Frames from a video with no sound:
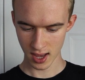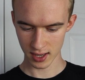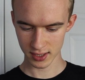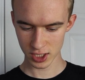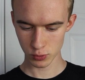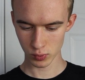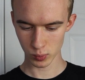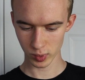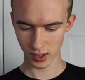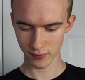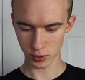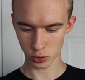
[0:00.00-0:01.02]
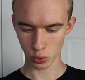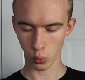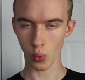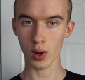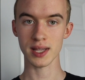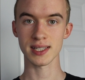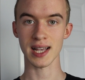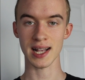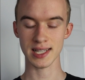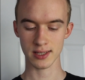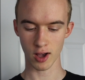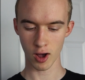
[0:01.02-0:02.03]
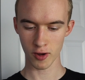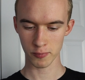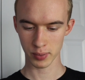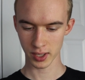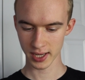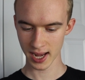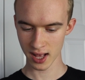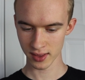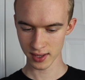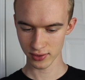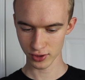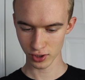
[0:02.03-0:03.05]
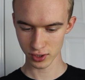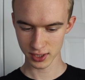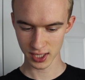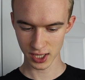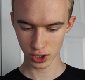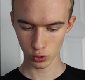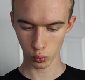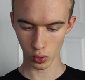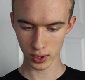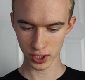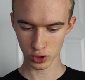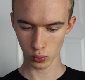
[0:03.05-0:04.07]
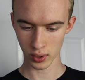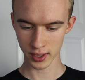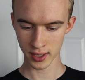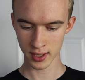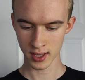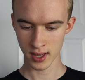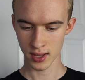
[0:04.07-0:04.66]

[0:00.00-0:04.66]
and this one will give you 20 cents off per gallon, 13, 20, 20,